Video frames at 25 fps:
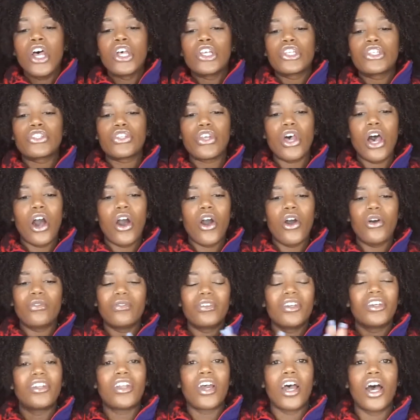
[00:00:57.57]

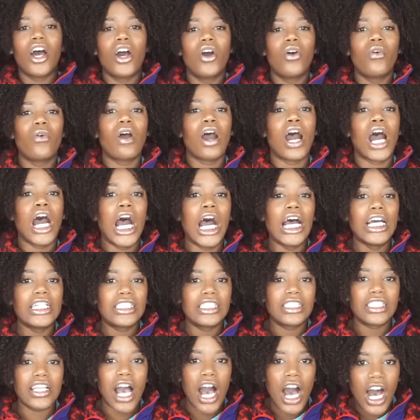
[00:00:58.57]
So, you know,
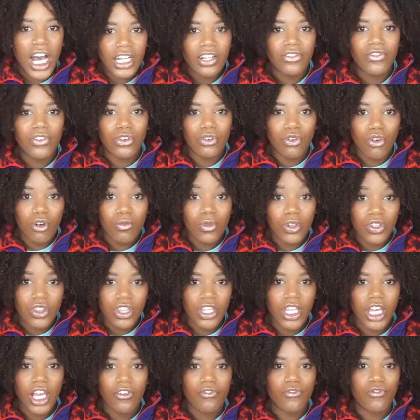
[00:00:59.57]
it's kind of a normal
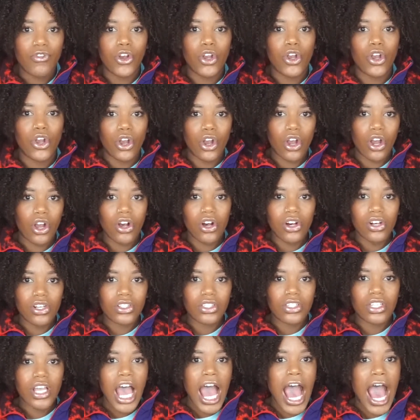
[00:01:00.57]
thing for
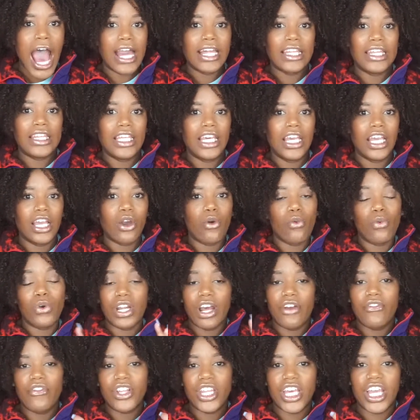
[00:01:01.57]
girls. I think
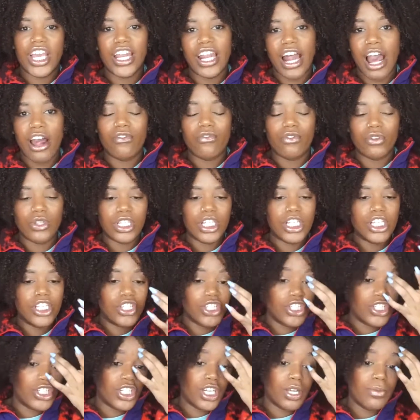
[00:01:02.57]
whenever they get out of a
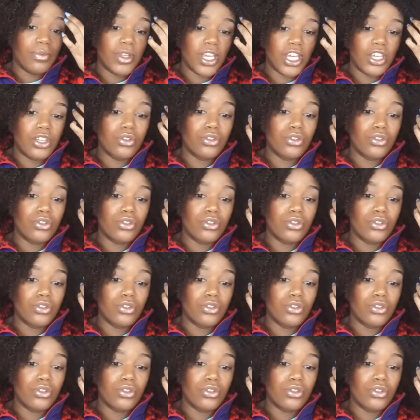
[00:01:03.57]
relationship, they